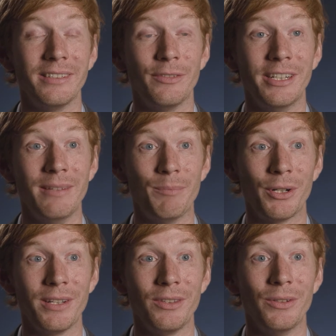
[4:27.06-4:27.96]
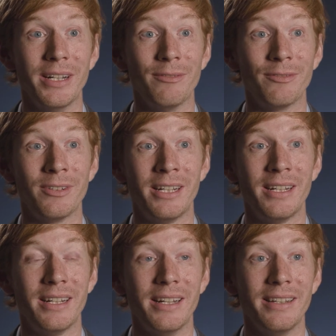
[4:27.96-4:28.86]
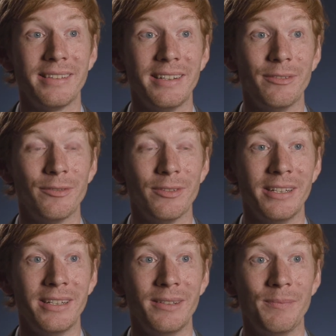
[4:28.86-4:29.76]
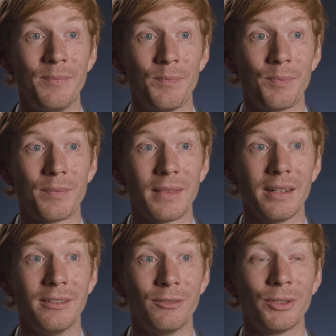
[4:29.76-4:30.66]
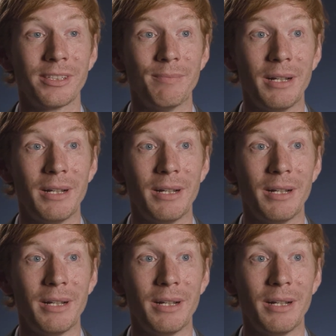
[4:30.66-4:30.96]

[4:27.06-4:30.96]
is very important to have a set of rules in